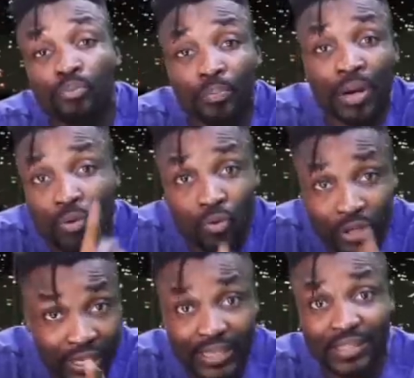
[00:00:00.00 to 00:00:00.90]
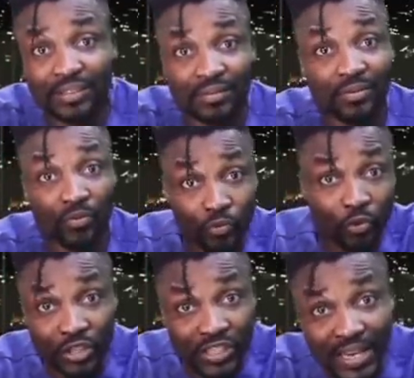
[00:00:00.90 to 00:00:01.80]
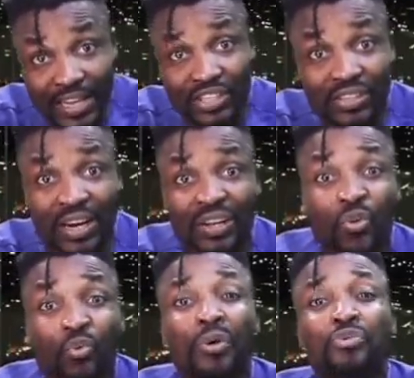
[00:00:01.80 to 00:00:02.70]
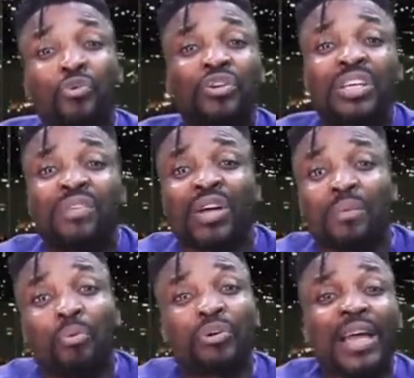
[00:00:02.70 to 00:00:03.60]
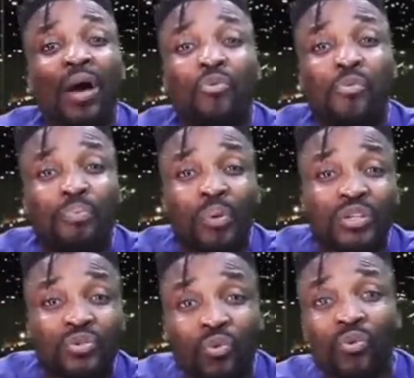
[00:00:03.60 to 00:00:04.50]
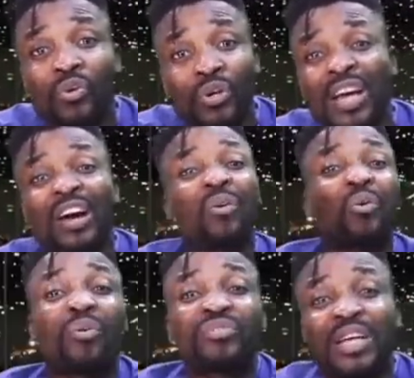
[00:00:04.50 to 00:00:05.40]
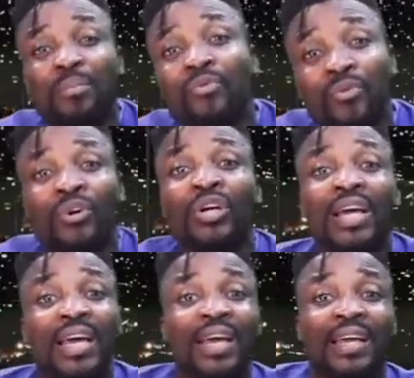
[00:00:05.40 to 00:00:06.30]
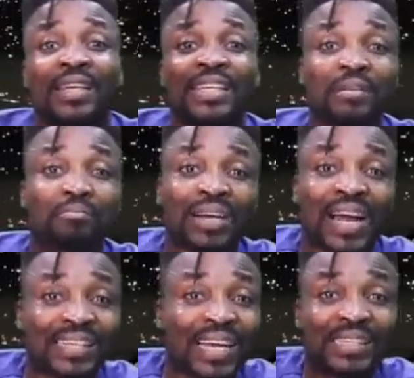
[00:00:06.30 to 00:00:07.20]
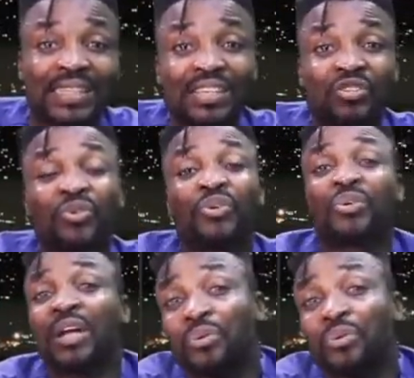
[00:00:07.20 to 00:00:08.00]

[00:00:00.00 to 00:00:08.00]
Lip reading: problem we will get for this Nigeria. No, you give boy yahoo boy so all of them will you now